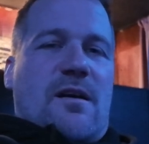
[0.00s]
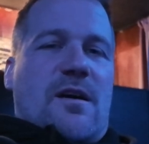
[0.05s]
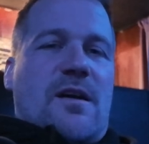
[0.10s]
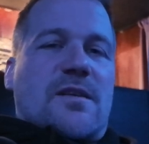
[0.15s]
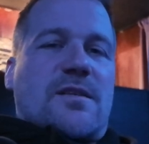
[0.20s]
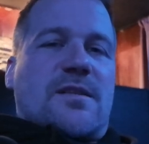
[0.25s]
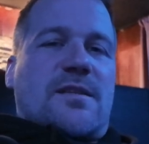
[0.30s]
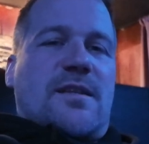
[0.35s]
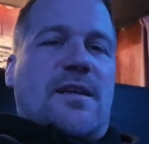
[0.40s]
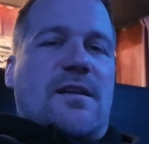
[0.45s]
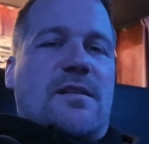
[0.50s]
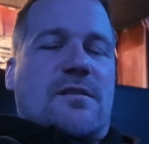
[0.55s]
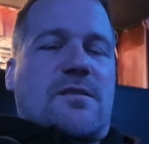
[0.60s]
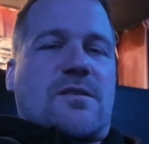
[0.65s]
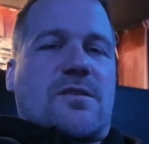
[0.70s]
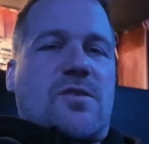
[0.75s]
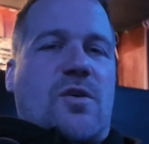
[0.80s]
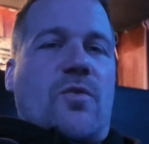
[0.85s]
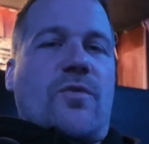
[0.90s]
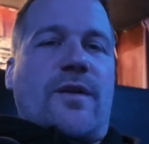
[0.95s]
still
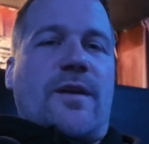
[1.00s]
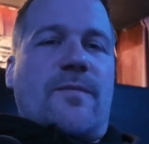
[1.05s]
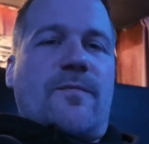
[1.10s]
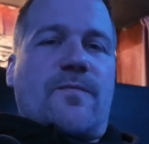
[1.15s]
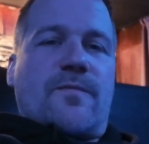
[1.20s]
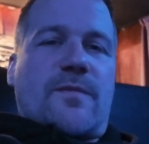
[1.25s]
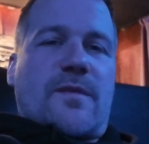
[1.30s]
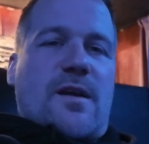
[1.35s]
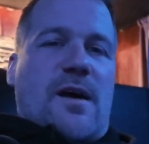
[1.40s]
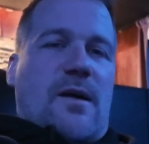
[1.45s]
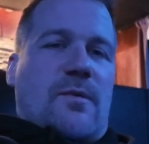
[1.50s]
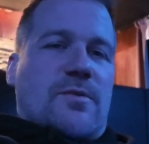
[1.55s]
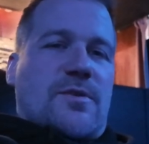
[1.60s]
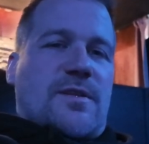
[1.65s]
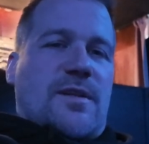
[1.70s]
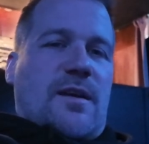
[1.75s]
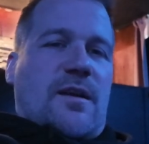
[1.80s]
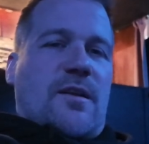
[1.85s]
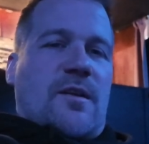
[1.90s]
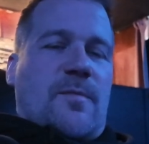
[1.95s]
Sony. I
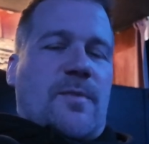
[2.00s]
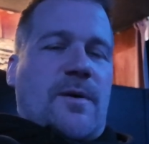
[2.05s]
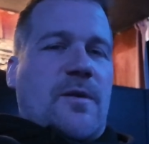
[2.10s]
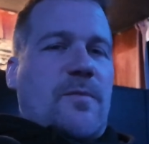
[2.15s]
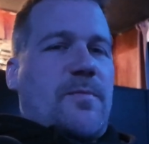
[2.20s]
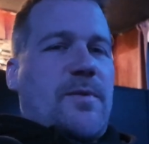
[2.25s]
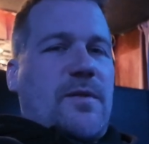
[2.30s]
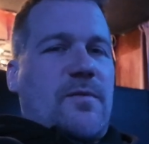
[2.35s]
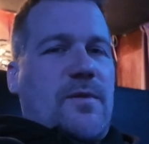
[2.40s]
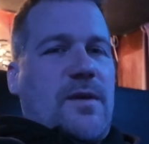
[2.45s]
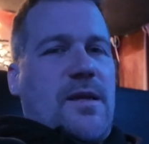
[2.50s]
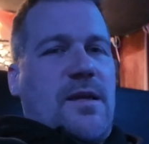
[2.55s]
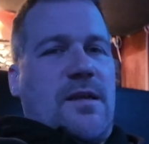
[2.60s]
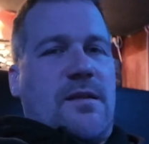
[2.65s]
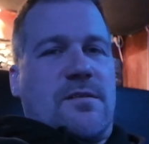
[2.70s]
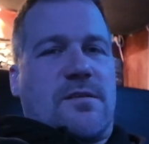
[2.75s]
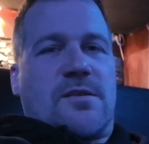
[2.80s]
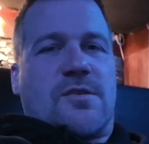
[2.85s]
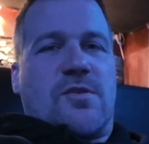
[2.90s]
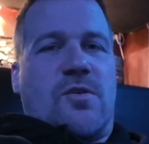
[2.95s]
was thinking about
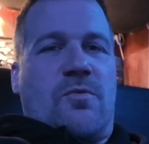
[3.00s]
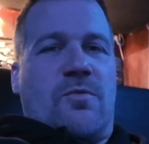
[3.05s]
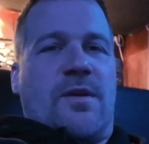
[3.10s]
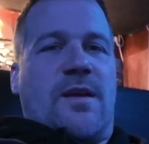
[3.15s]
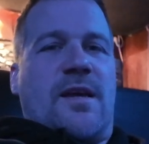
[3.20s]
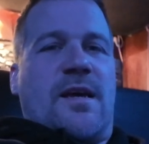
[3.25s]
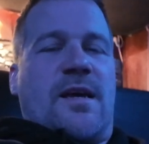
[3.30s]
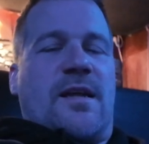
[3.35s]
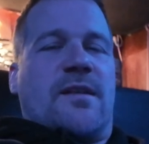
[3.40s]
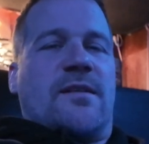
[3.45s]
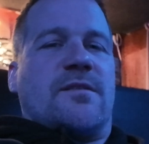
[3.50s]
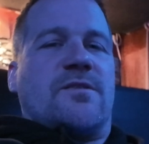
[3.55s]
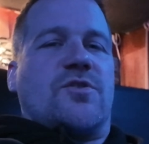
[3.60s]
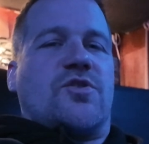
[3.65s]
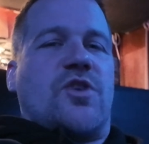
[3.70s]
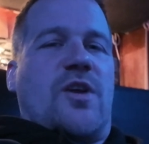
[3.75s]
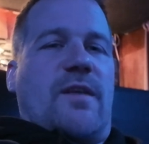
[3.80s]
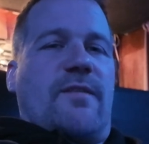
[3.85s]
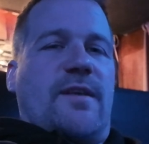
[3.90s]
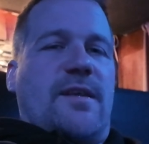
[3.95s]
between Sony and
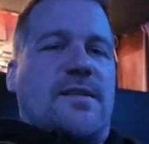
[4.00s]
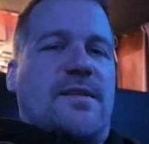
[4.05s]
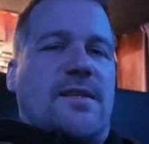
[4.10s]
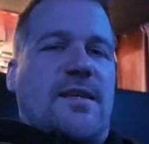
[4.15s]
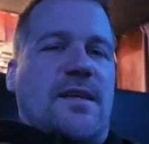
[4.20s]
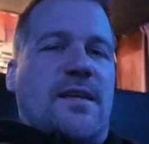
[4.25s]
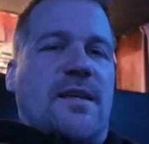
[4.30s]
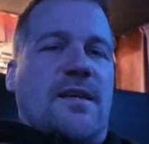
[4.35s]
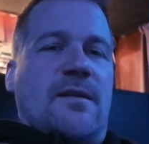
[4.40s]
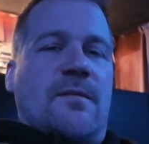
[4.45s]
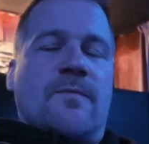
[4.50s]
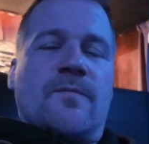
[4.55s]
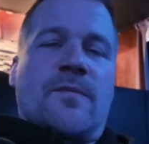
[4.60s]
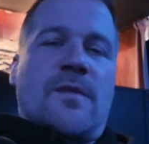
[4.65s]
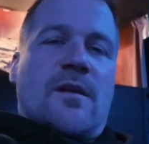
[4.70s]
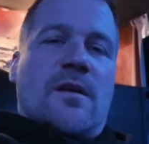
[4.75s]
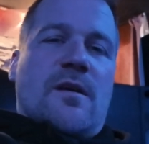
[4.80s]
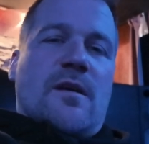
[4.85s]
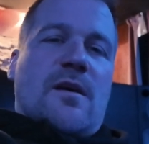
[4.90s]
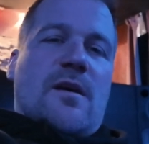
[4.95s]
JVC,
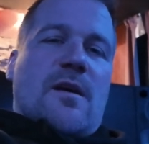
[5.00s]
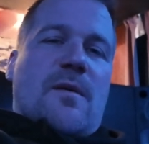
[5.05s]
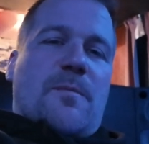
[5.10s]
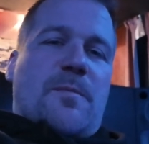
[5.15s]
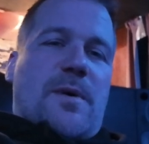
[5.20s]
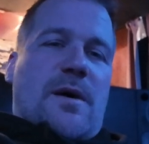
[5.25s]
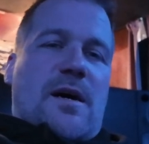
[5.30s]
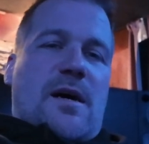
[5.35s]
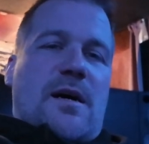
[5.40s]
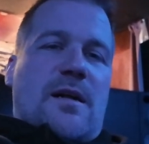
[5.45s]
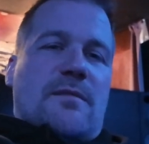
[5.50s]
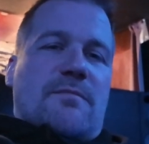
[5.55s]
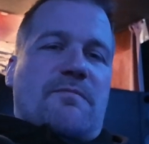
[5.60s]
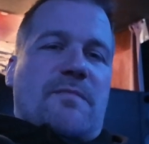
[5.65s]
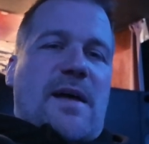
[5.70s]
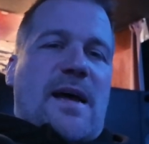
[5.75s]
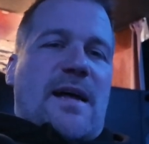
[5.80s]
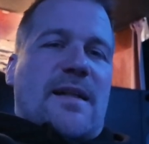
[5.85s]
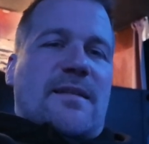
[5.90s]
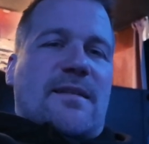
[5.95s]
but
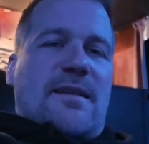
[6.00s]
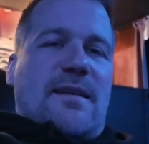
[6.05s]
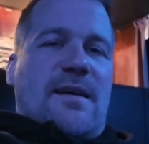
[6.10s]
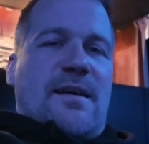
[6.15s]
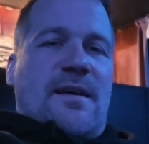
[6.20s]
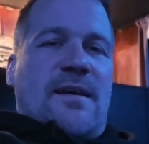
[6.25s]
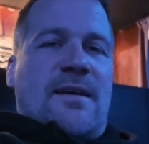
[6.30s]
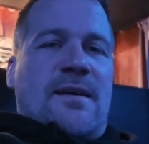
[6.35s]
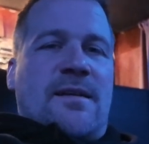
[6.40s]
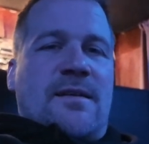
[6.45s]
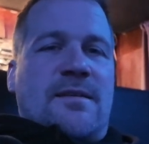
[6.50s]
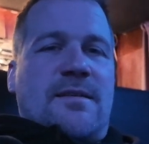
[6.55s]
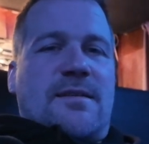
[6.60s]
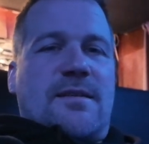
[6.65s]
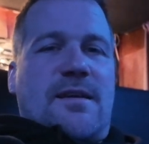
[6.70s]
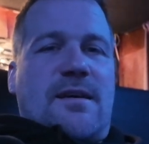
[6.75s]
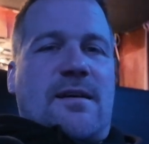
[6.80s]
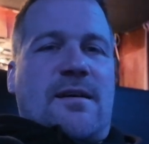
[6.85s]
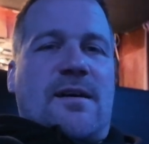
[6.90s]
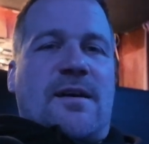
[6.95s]
at the end
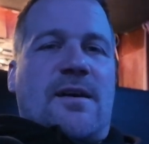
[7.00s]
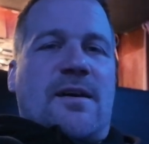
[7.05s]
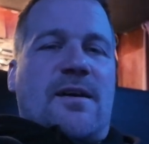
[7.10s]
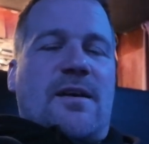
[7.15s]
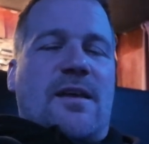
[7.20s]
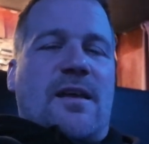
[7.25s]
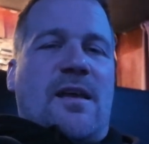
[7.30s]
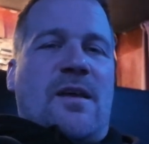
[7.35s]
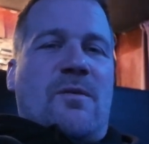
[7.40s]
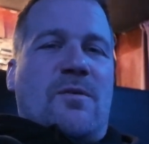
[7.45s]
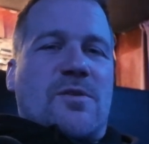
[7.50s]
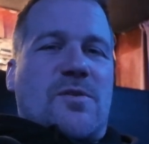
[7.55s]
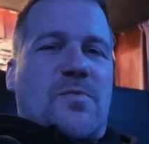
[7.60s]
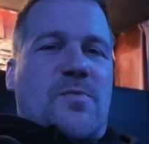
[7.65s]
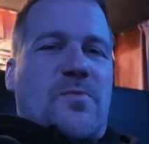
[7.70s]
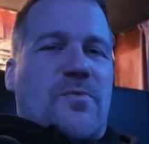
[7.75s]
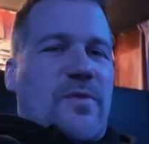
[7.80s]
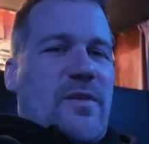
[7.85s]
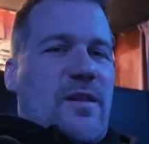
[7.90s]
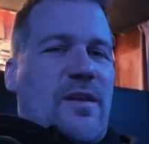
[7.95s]
it was
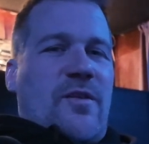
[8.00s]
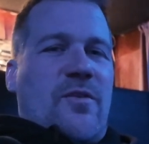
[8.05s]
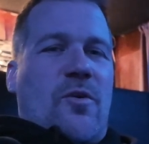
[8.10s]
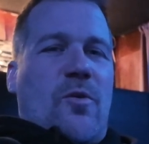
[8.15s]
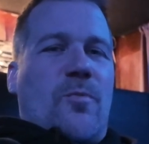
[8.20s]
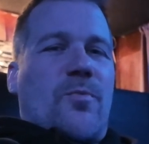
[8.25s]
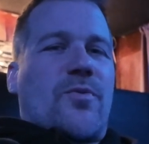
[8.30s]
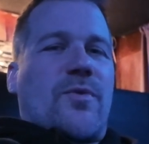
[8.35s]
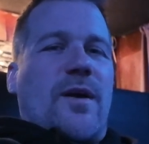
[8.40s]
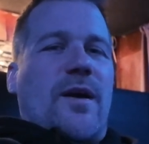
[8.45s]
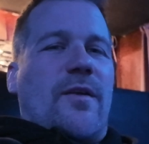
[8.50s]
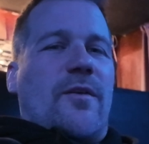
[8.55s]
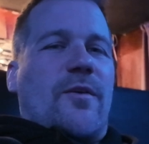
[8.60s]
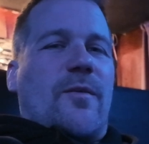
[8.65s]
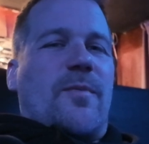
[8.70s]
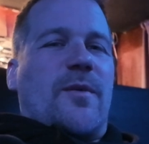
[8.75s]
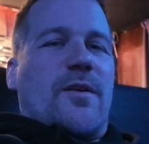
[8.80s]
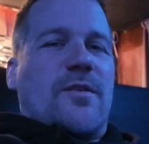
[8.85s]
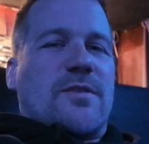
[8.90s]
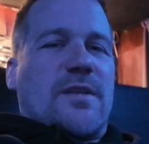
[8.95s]
really
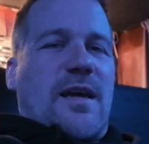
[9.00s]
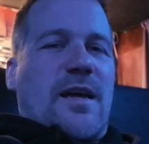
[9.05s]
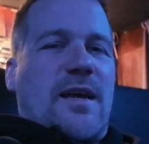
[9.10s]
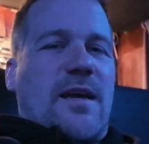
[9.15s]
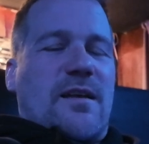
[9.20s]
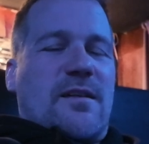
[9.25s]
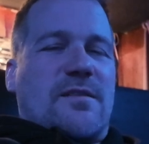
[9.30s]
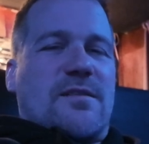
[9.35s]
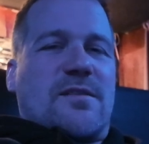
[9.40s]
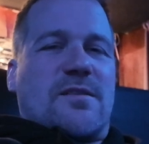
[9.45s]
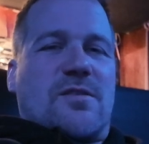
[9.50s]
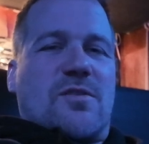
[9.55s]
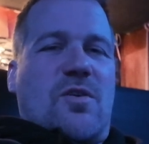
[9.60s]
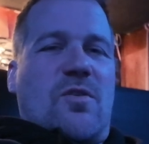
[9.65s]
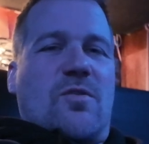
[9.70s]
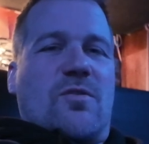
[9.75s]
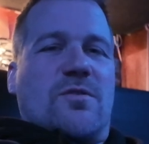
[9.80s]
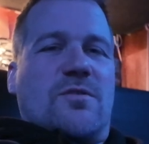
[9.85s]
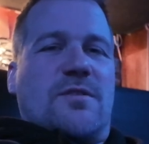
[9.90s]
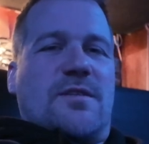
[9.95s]
no-brainer because I get
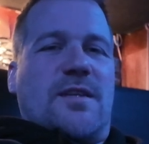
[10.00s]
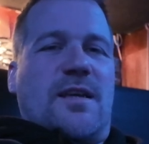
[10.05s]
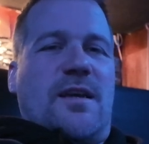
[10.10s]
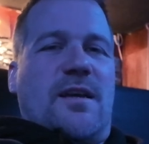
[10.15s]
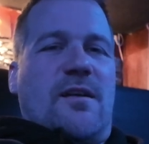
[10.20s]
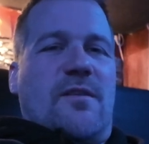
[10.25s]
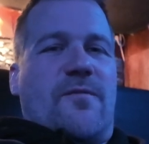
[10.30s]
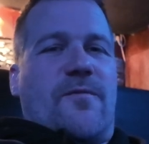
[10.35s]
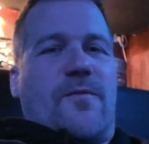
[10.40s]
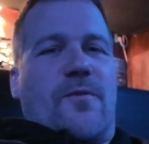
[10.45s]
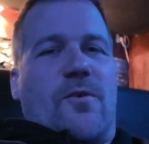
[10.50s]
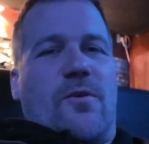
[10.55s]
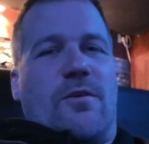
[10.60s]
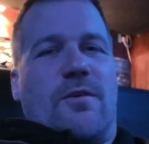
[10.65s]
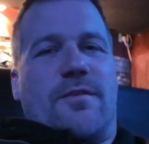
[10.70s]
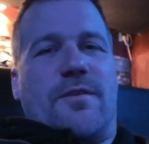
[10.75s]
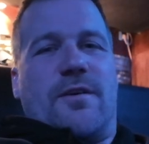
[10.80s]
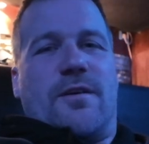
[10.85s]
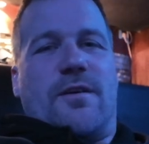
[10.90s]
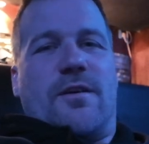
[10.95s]
so good deal
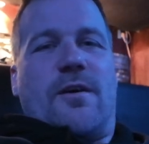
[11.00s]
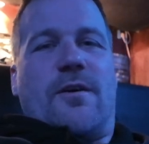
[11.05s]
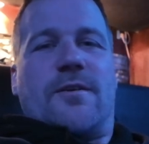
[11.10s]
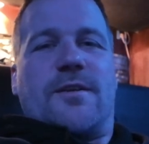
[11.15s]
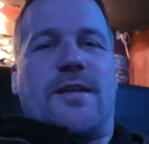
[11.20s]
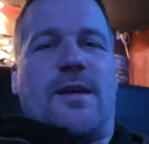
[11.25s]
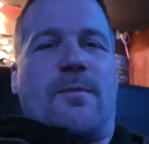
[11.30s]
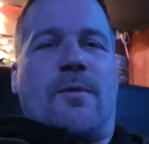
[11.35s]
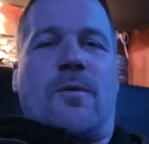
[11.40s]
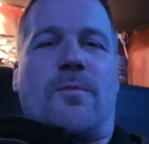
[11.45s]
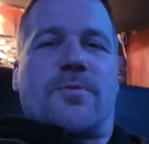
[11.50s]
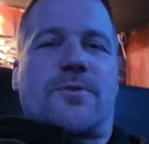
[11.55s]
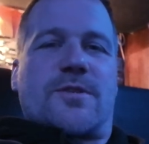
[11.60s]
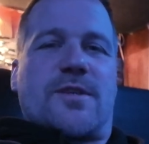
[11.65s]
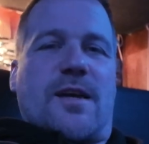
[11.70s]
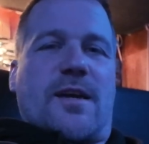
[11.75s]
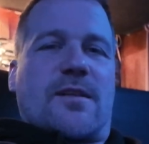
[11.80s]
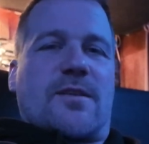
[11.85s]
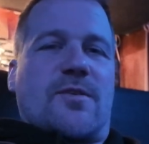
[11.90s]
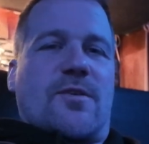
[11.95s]
for the demo
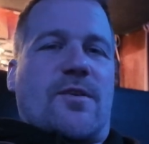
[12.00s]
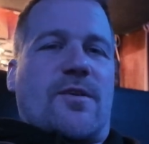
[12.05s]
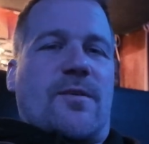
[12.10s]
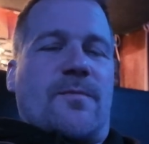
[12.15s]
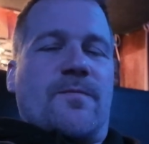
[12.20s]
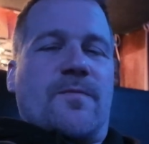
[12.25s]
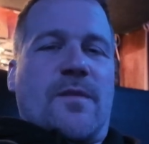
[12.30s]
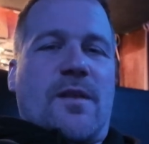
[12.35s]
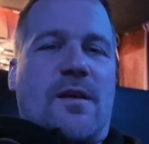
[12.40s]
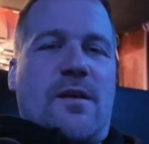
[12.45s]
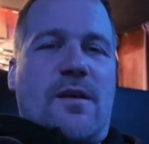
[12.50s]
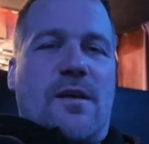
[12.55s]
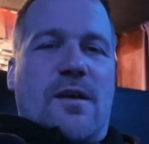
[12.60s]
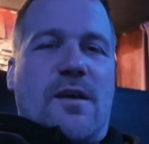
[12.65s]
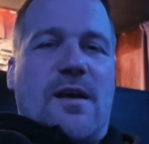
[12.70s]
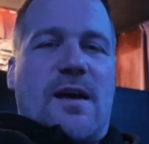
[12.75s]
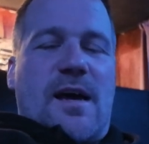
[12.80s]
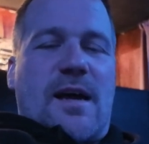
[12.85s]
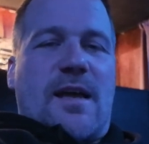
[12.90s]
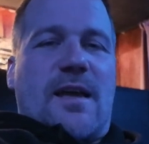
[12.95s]
projector
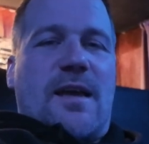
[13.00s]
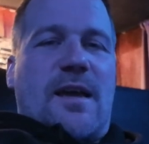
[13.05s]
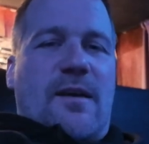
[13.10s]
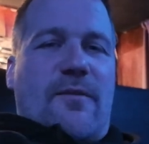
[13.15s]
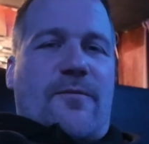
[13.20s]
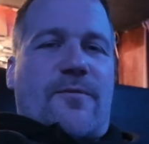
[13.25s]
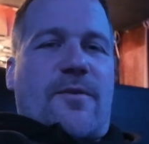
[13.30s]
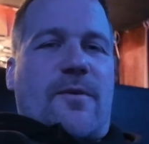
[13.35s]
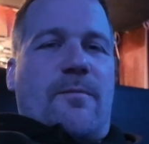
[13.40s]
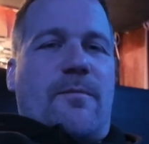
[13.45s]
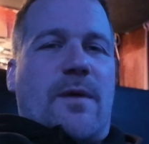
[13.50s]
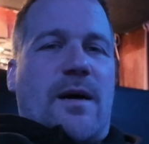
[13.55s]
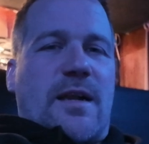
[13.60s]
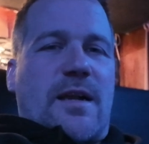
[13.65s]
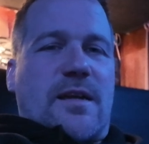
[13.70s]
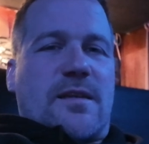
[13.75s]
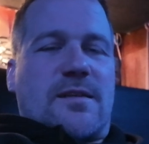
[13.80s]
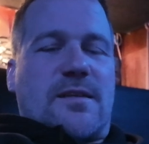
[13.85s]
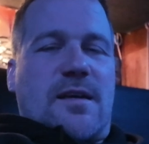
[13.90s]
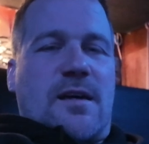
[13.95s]
again from
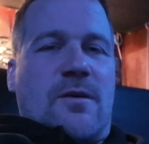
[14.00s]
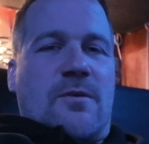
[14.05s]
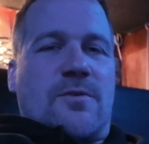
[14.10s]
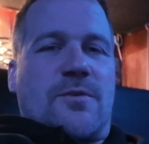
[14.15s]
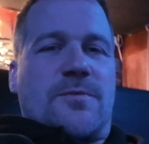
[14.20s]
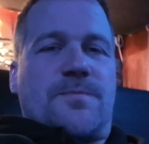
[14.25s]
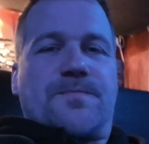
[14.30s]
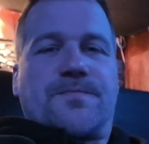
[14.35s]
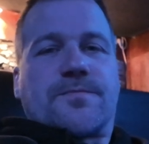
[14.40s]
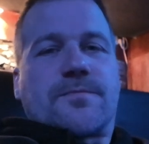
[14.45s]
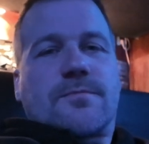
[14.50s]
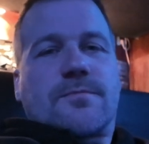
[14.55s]
Marek Sound,